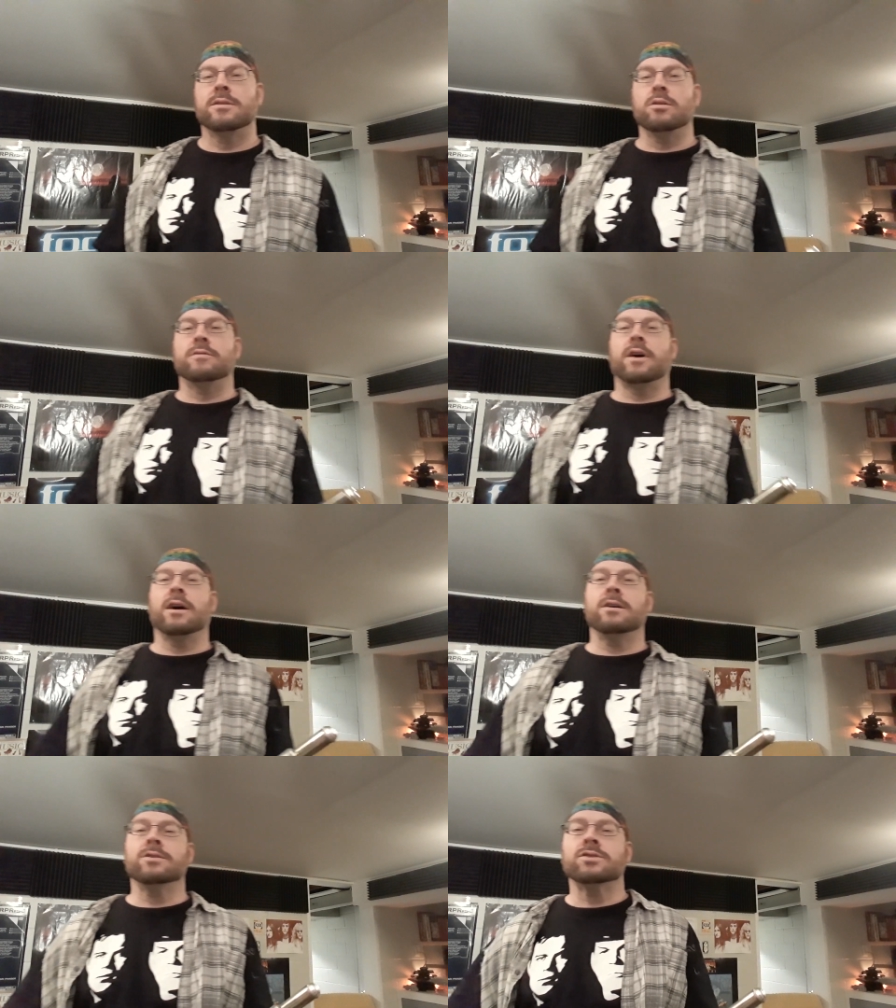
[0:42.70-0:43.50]

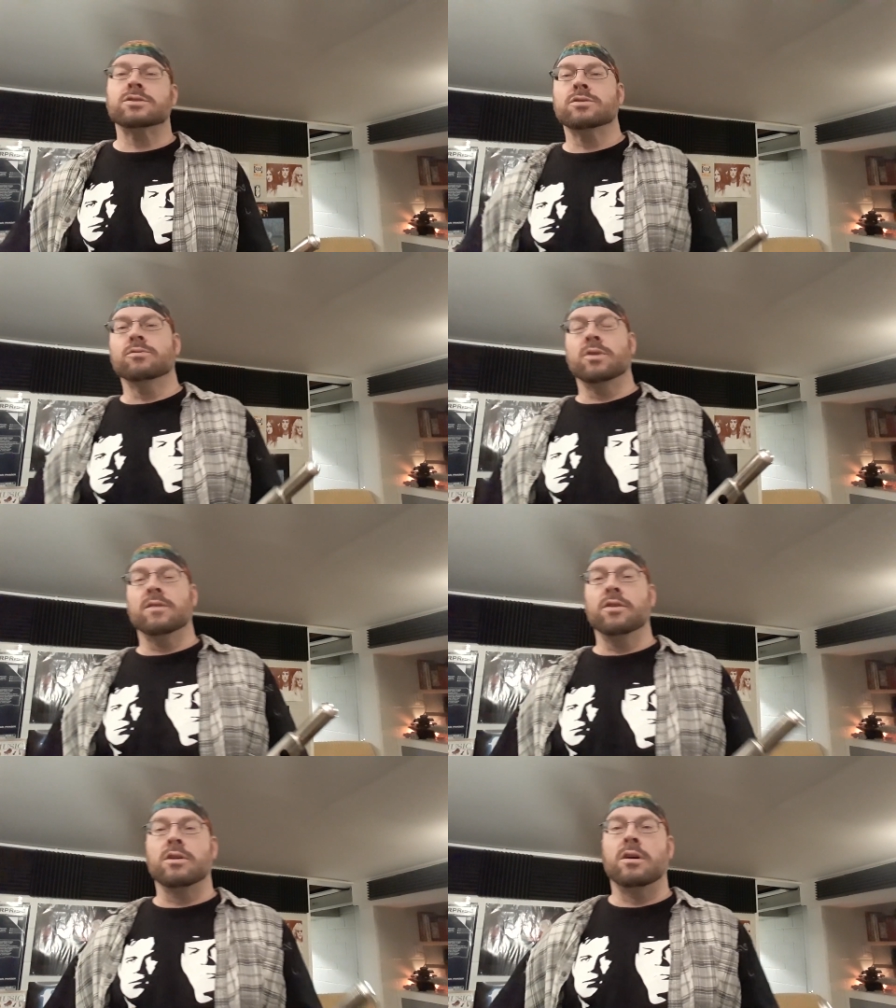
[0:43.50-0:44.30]
Tullophiles,
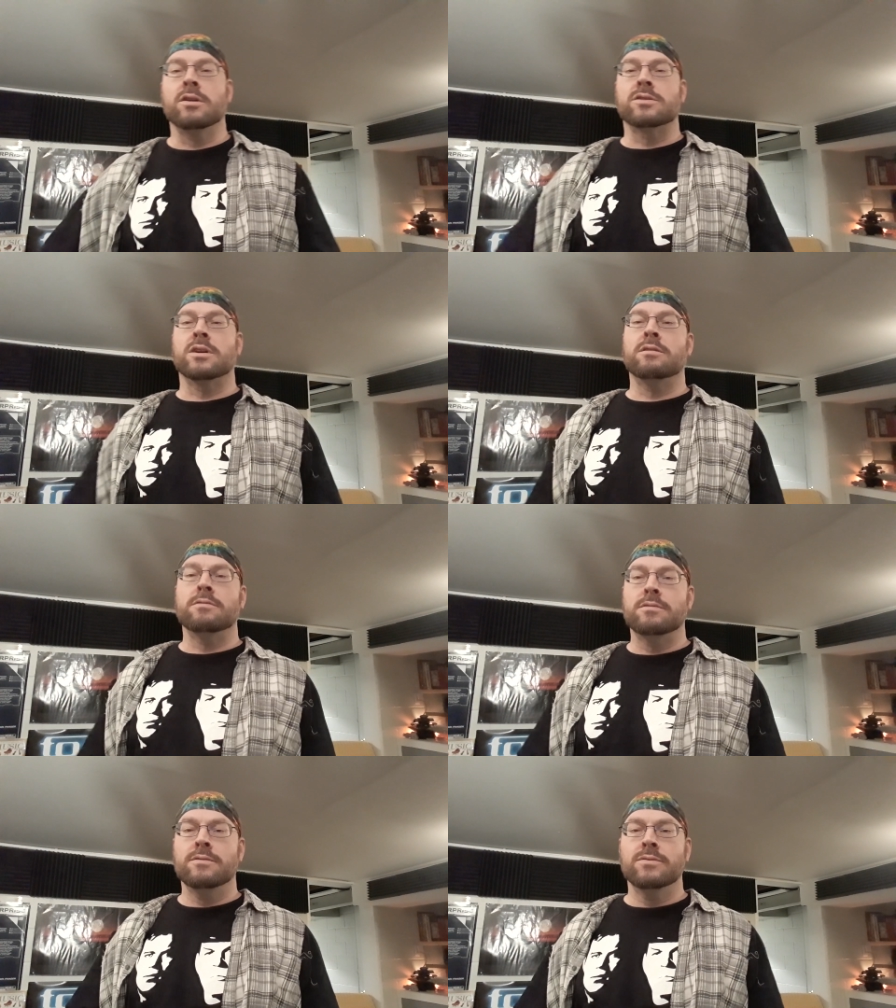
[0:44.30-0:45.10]
whatever you call
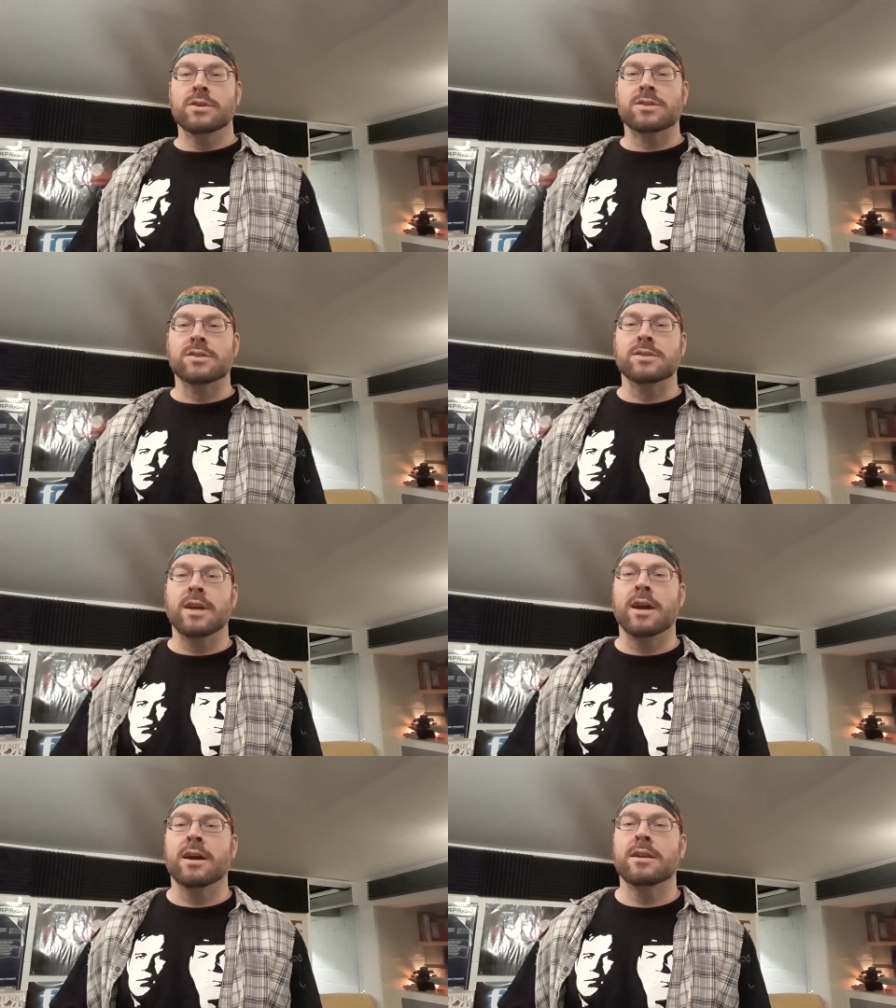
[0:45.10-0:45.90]
yourself. This is
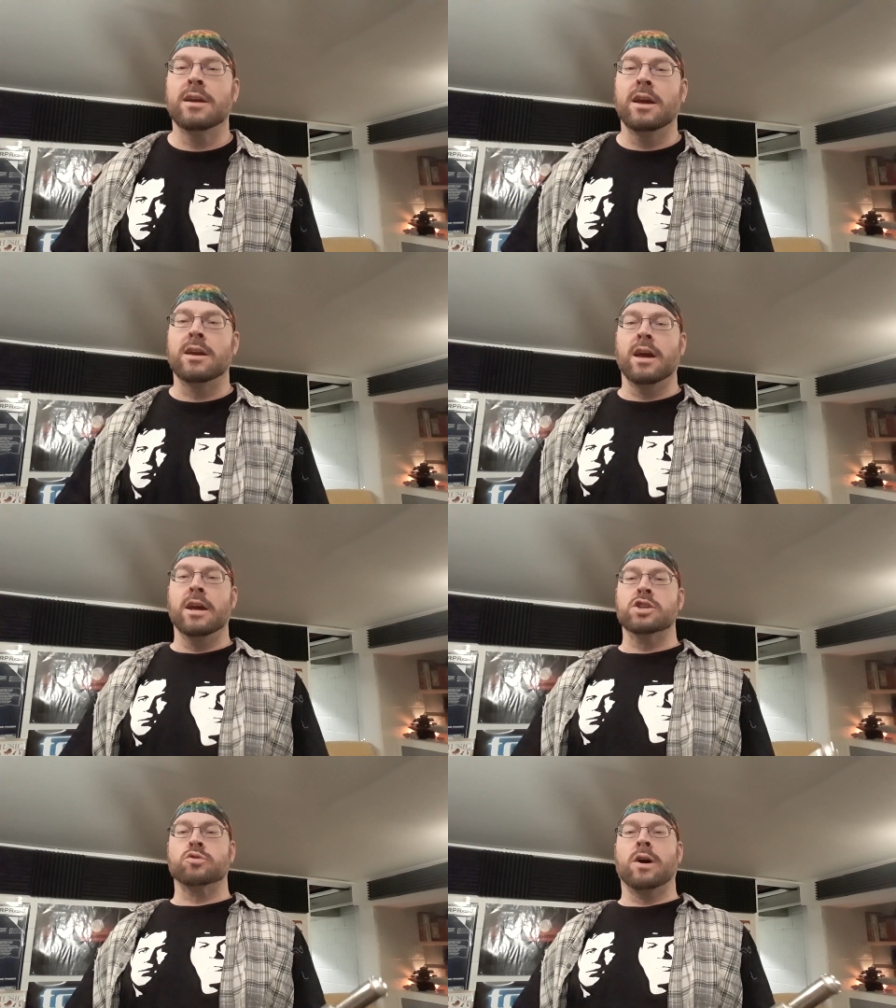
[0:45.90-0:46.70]
Dan,
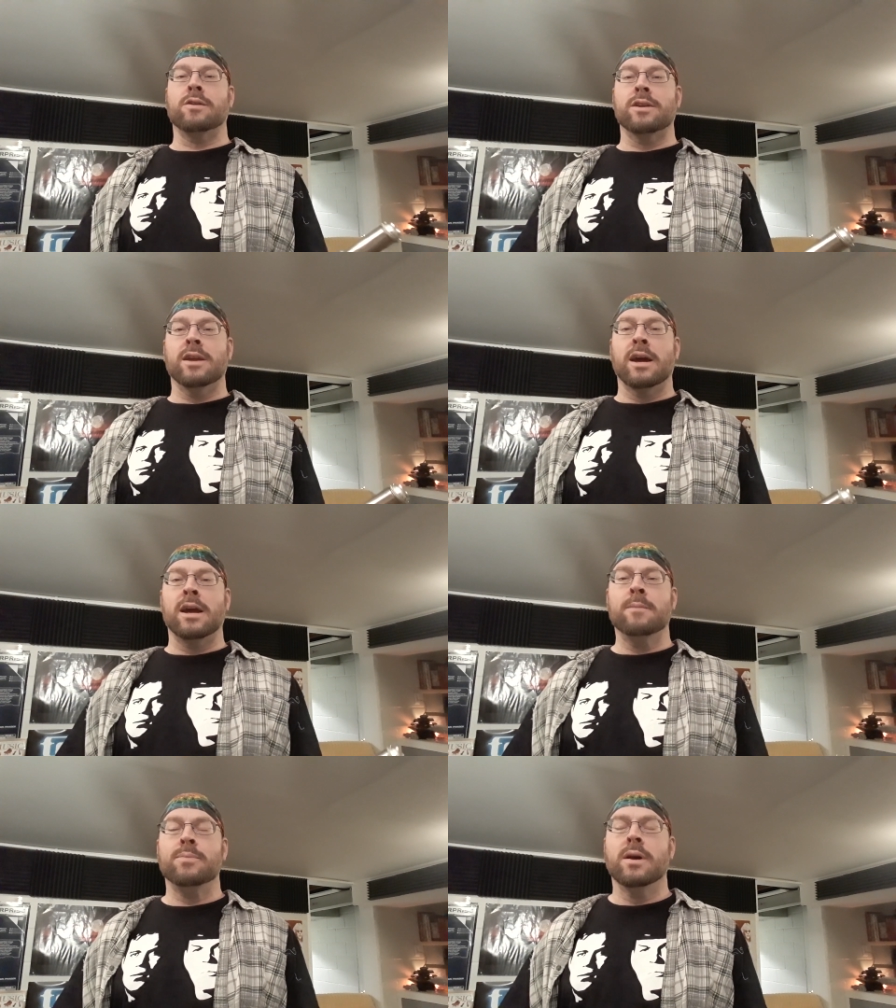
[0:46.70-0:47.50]
aka Shrouded Day.